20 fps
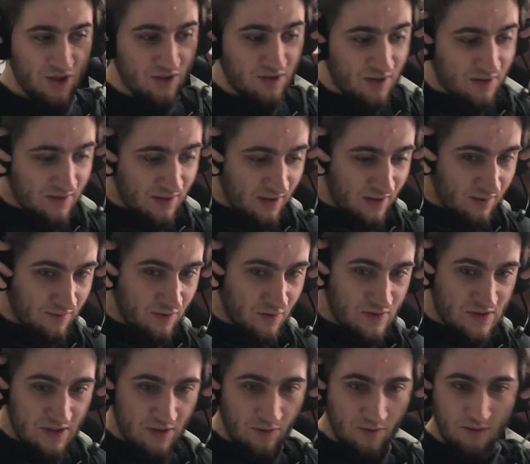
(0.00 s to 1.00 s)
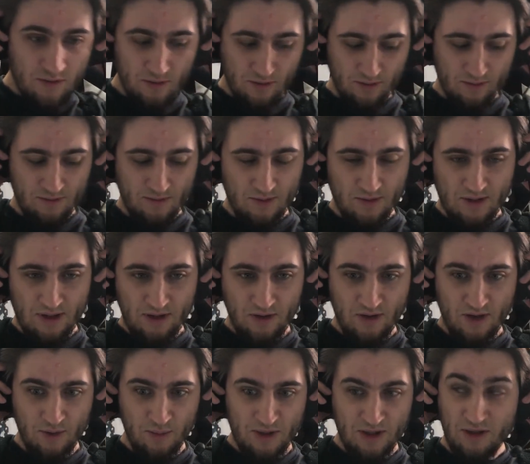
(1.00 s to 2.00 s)
That I have no sound too. Can you
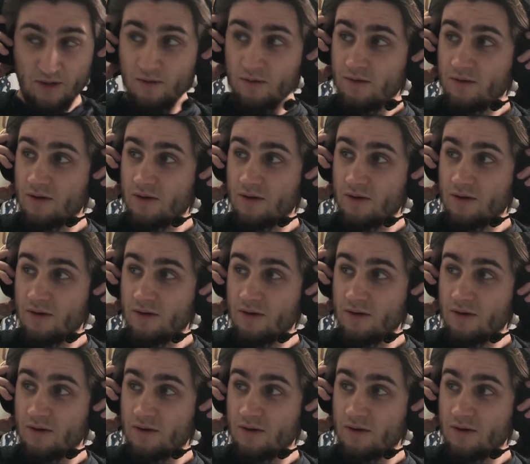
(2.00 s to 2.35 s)
hear me now?